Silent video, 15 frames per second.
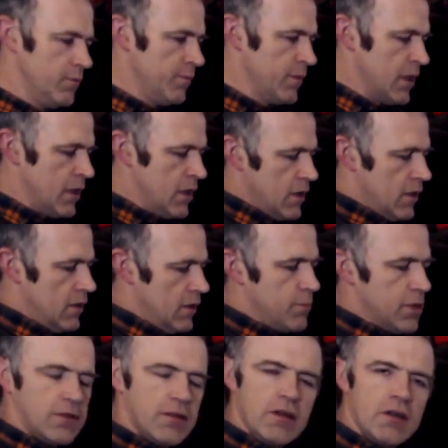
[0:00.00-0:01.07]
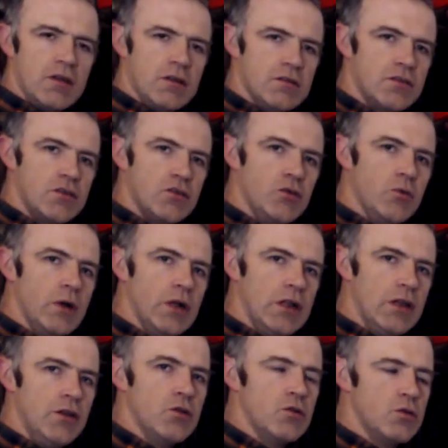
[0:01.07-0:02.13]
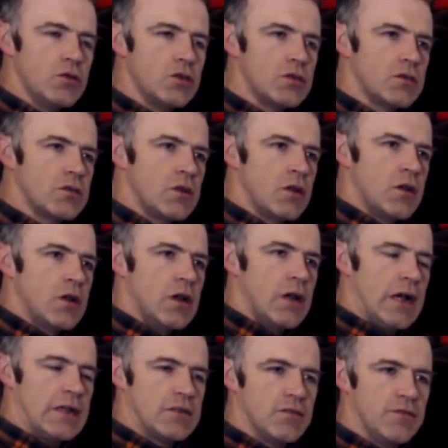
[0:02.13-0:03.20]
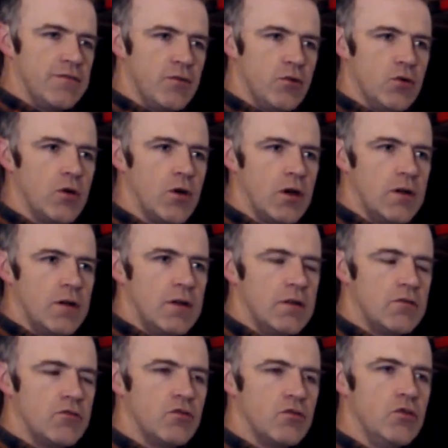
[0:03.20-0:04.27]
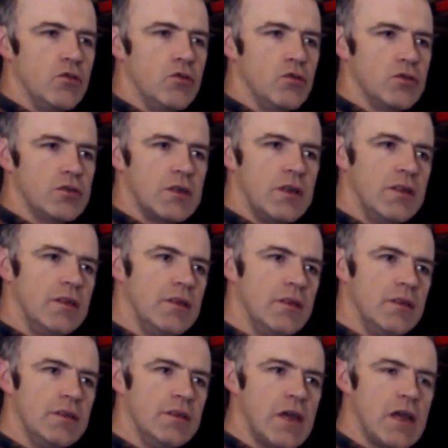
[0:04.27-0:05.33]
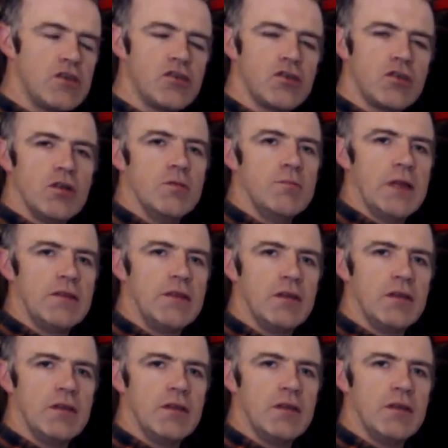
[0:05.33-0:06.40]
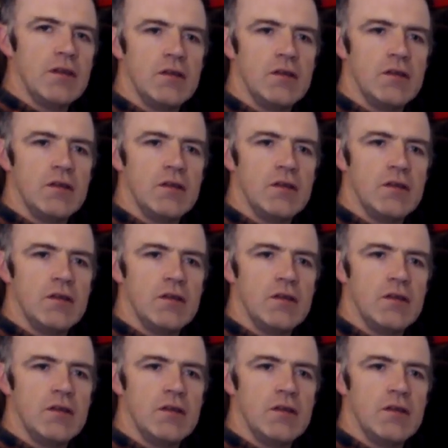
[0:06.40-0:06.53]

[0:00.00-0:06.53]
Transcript: it's the materials you will use as a floor, to use natural materials.